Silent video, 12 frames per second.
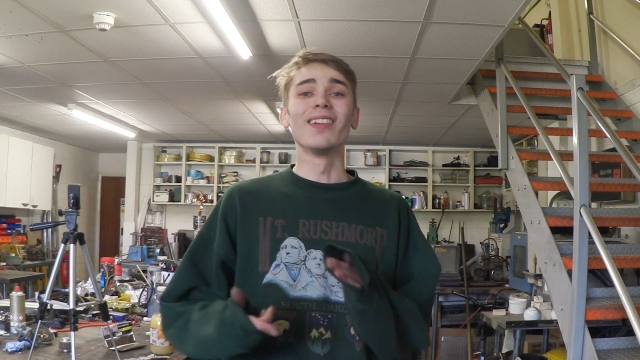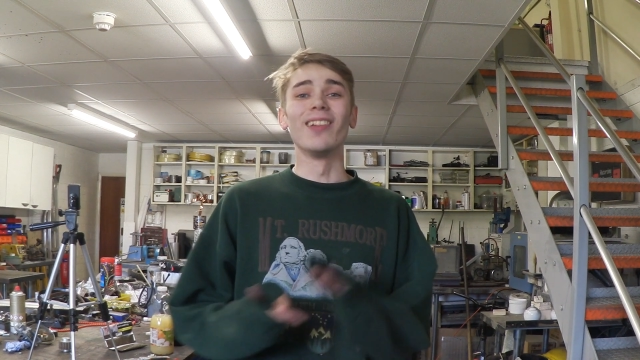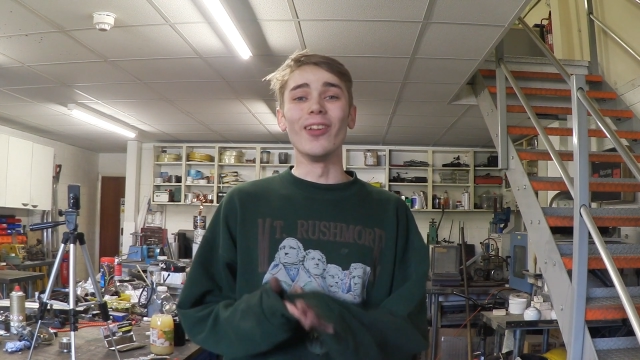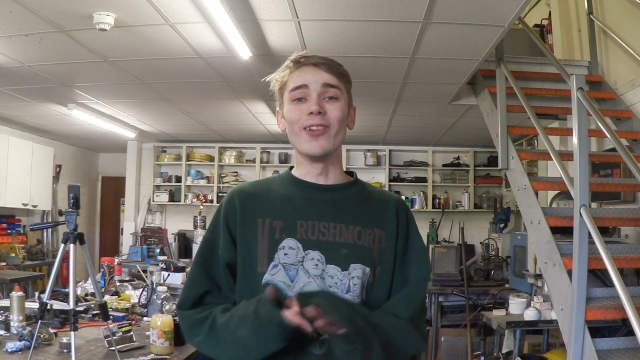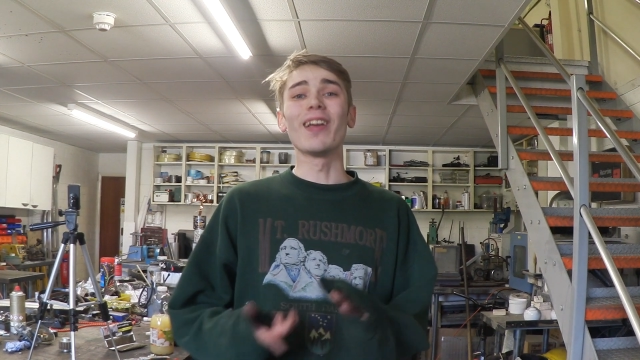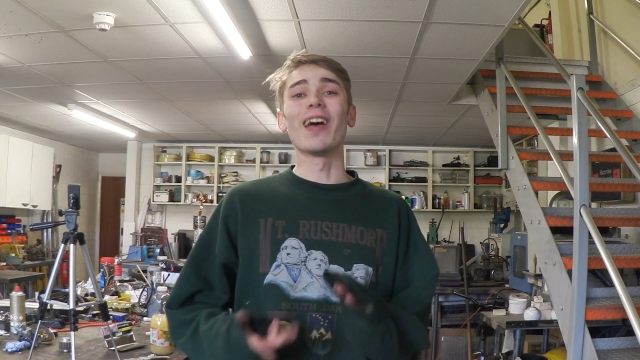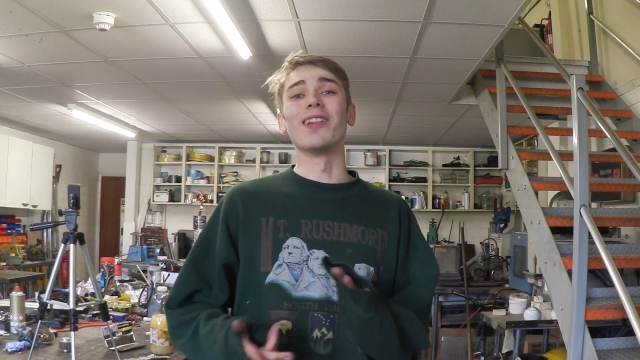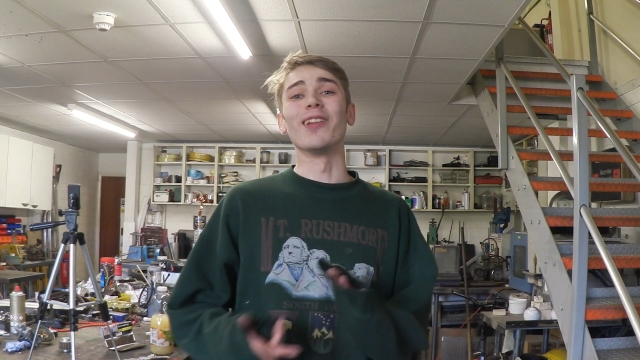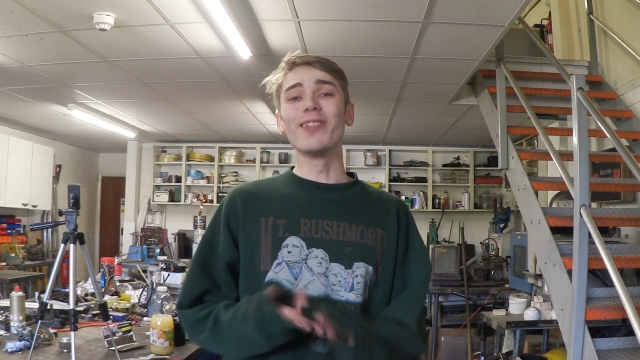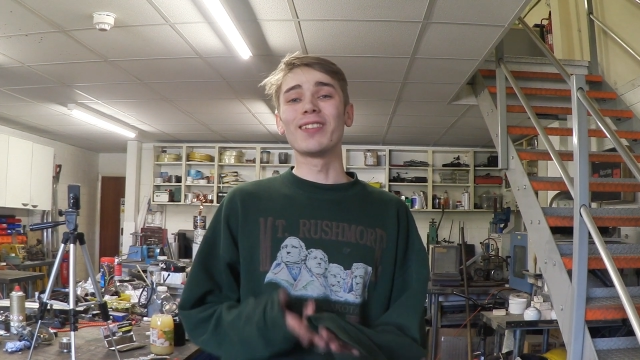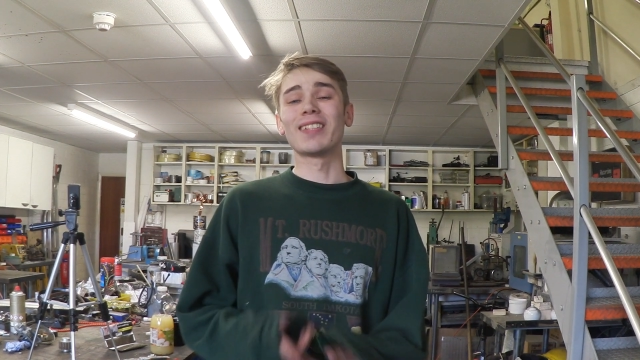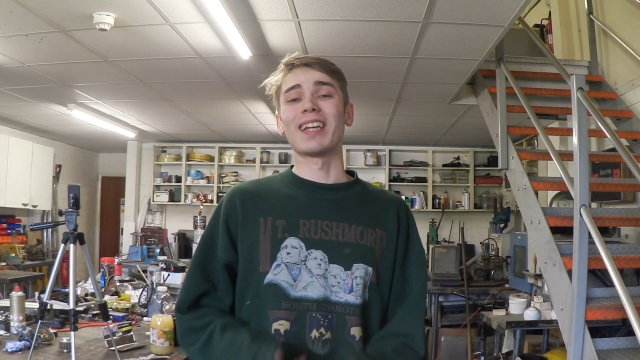Luke and
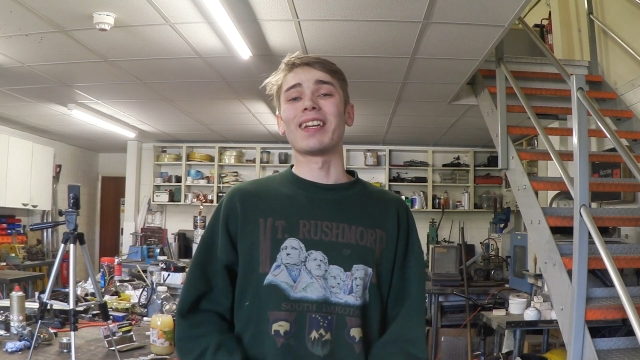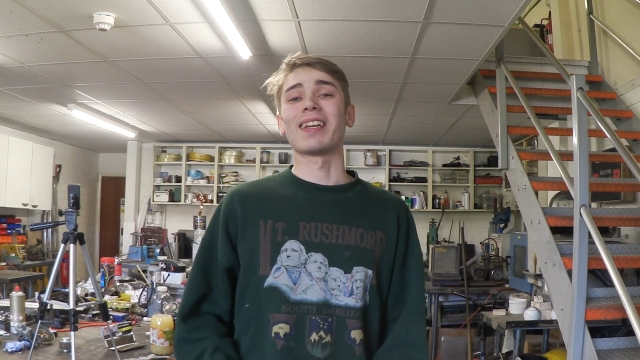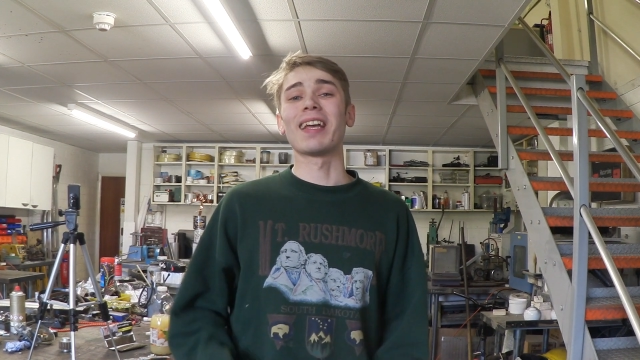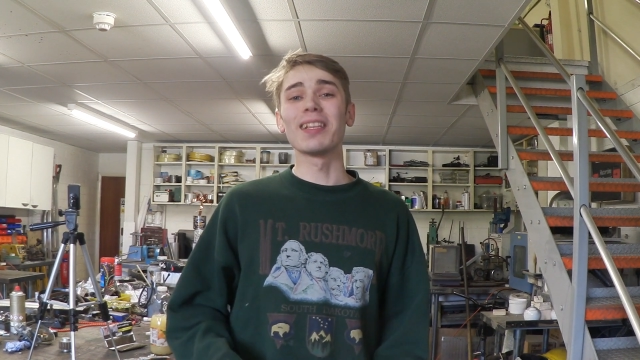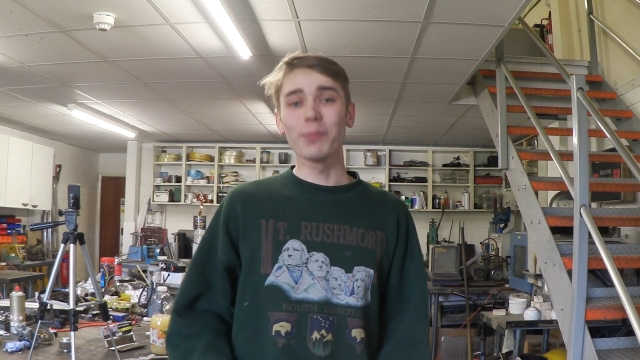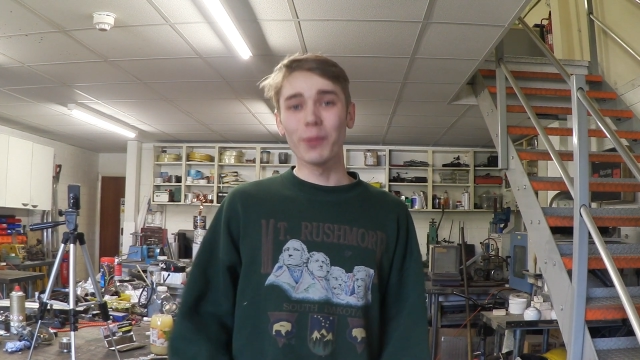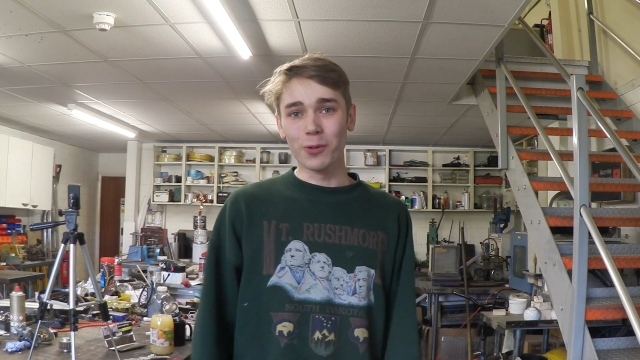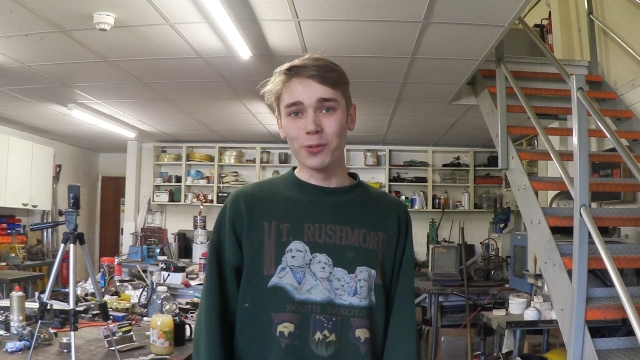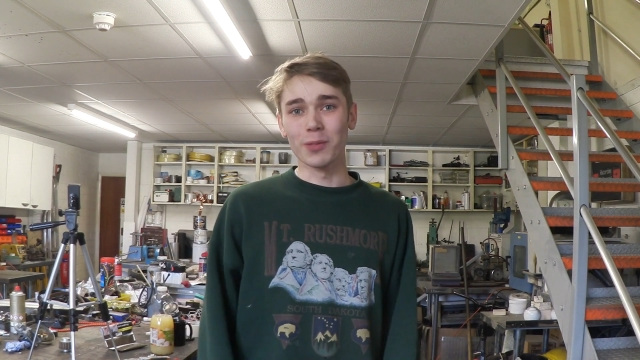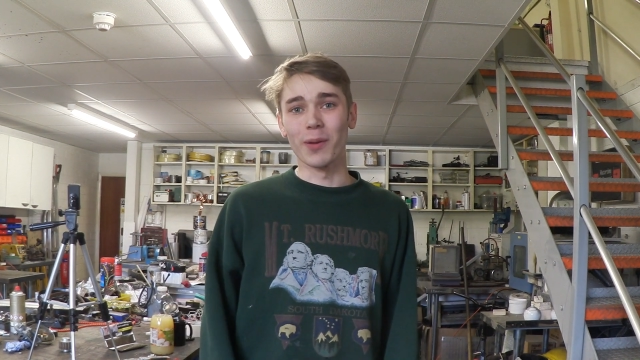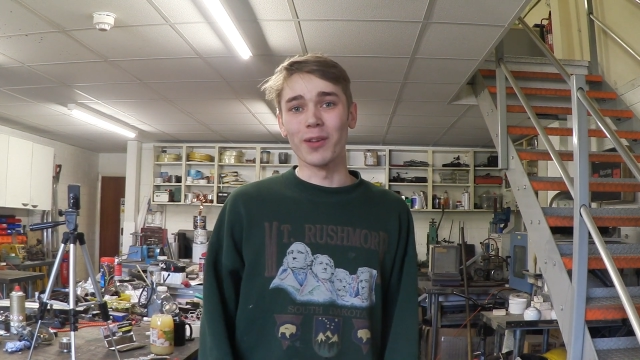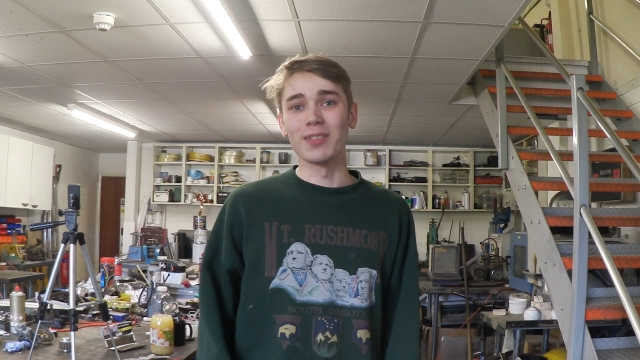Luke's dad at Canterbury
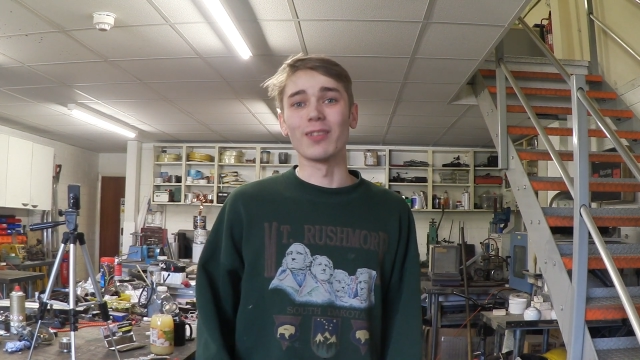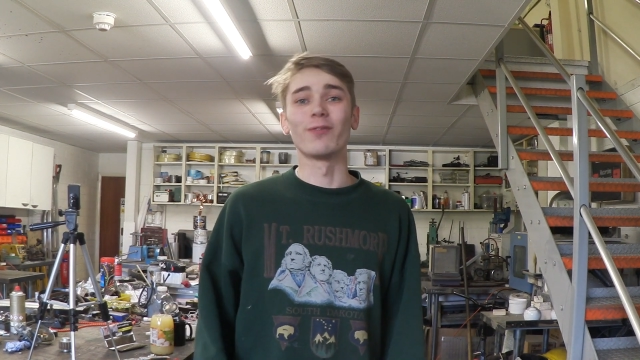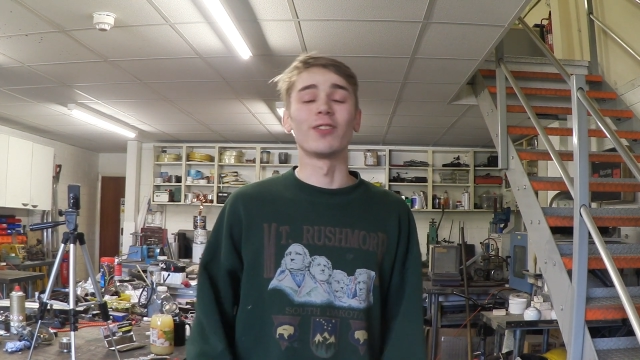Automotive